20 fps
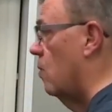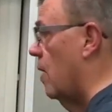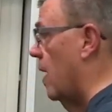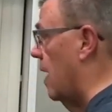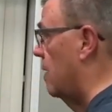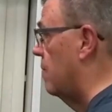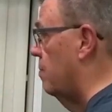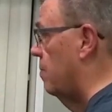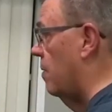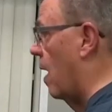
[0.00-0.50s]

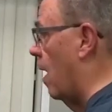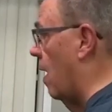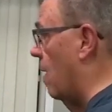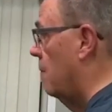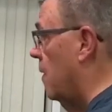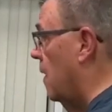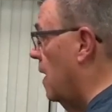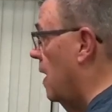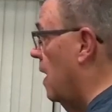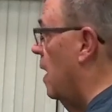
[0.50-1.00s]
ways, Pop,
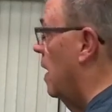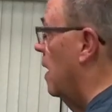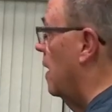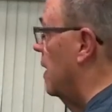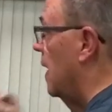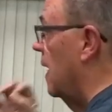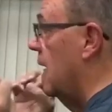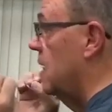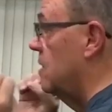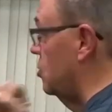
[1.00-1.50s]

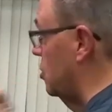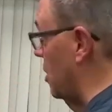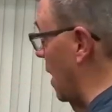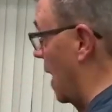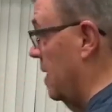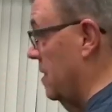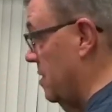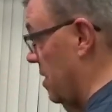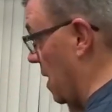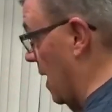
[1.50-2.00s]
is
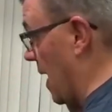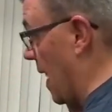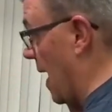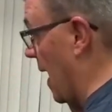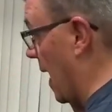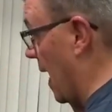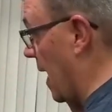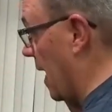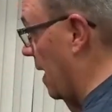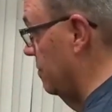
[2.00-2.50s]
changing
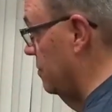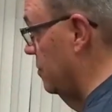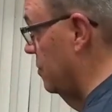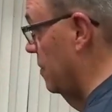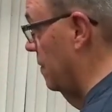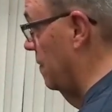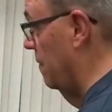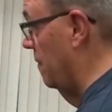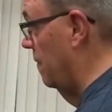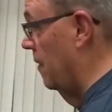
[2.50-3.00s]

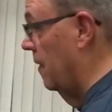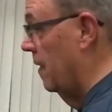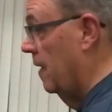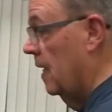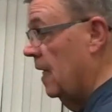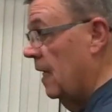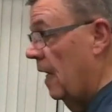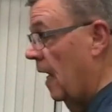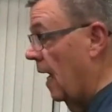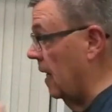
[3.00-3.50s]
lives.
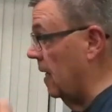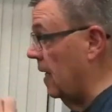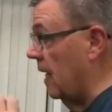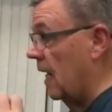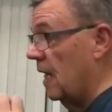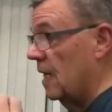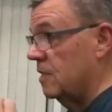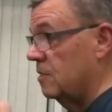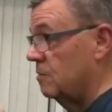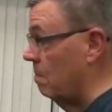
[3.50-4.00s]
And
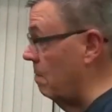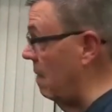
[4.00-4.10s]
His